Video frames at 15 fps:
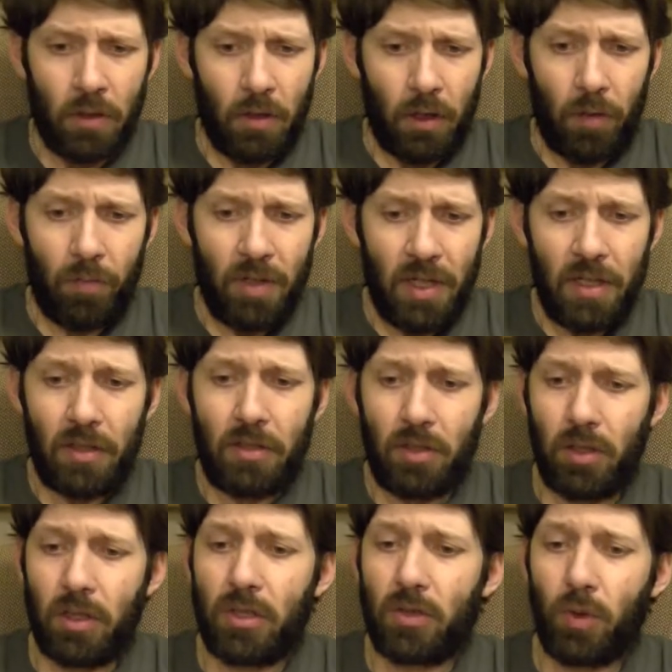I mean,
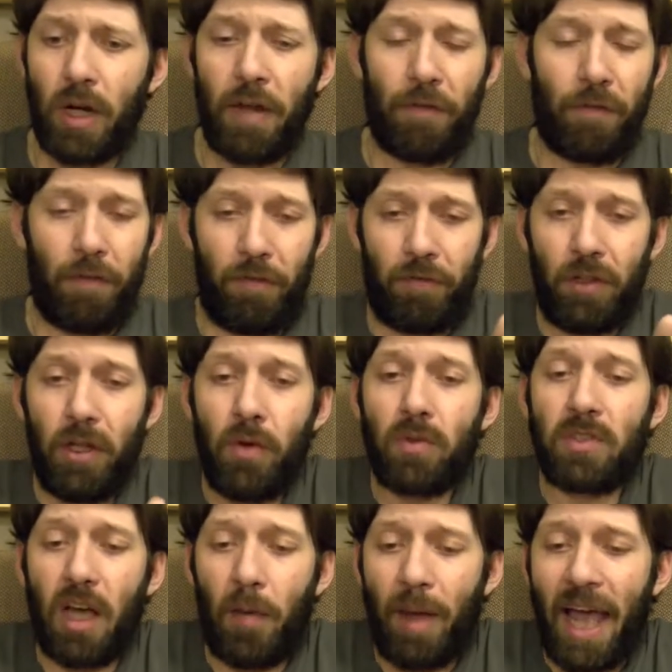good grief. If Leo
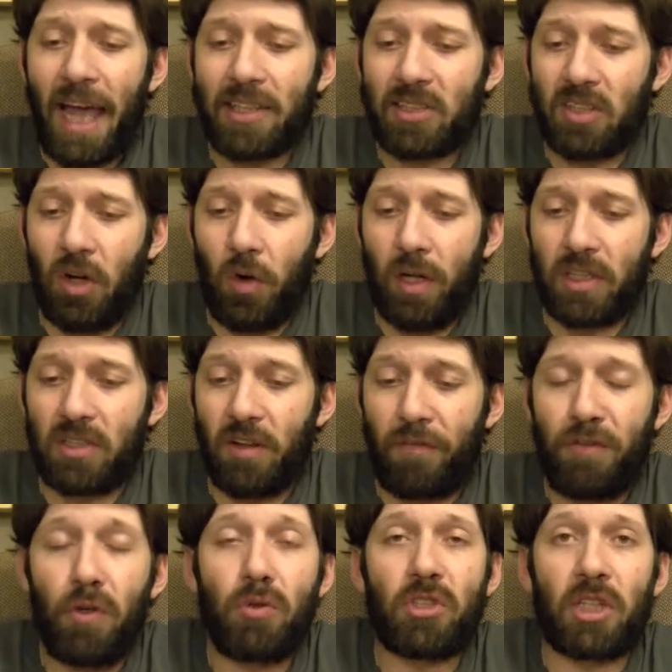Dumasso is the
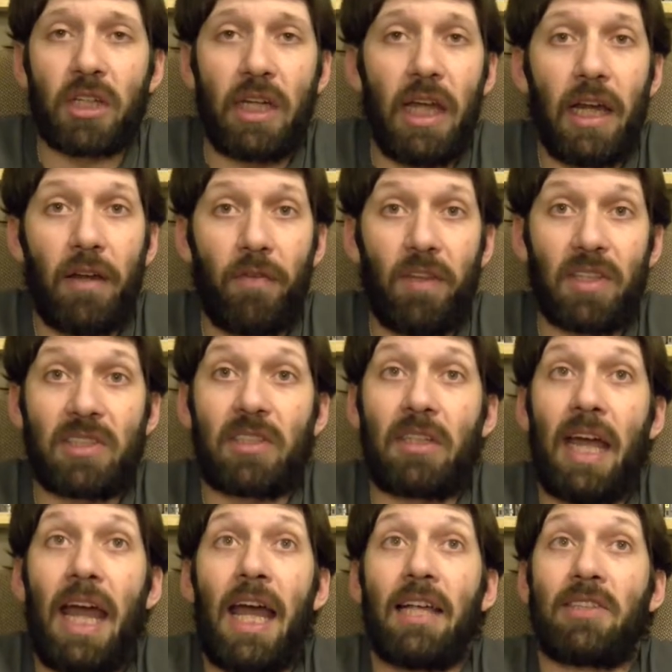future king of this
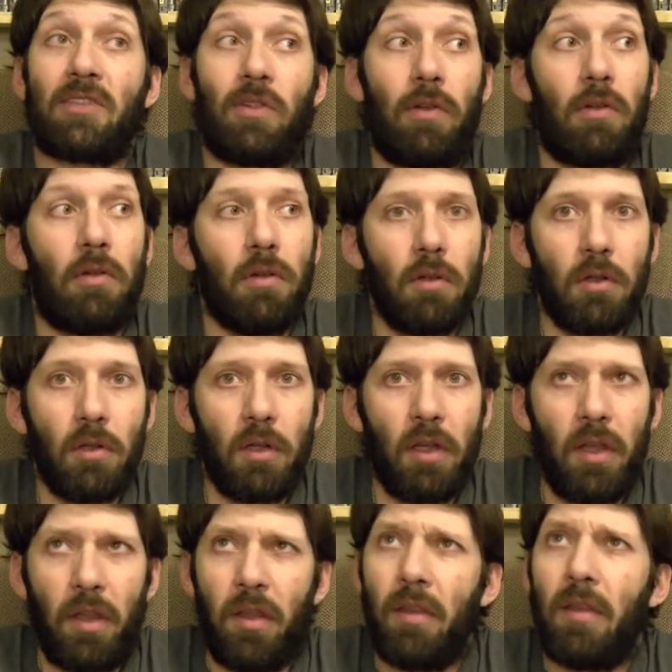castle,
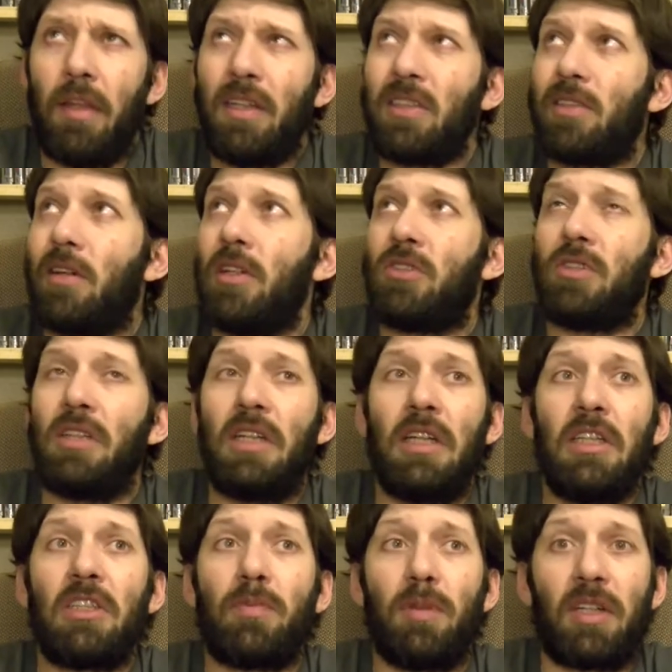then this country
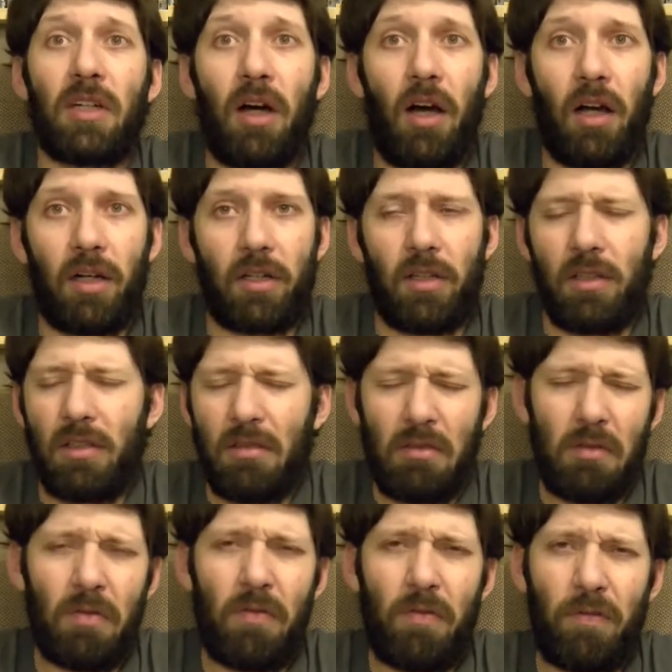needs to be conquered.
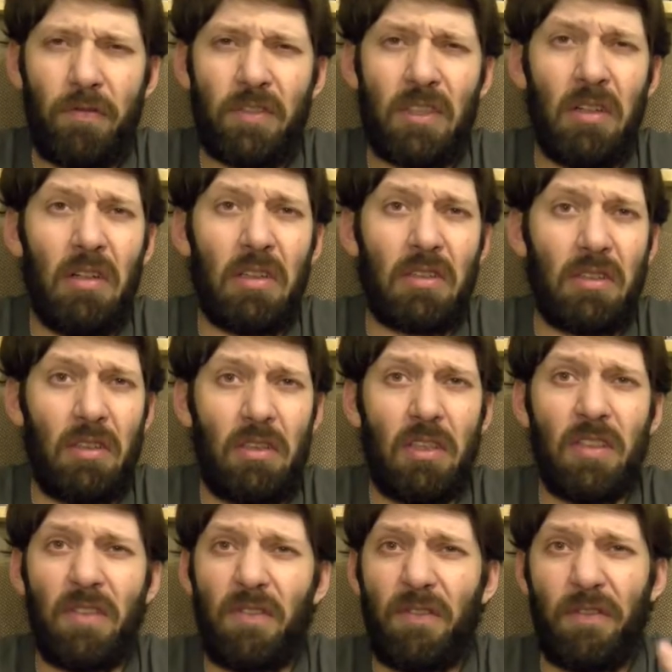Seriously,
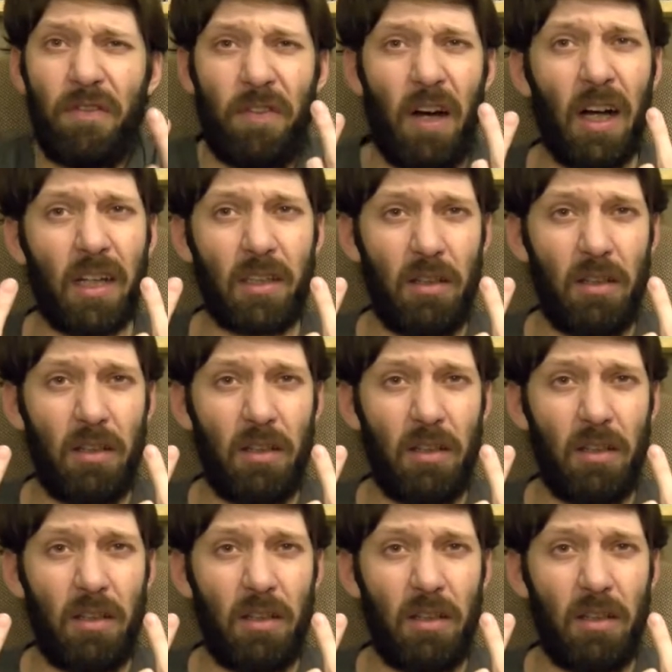just fuck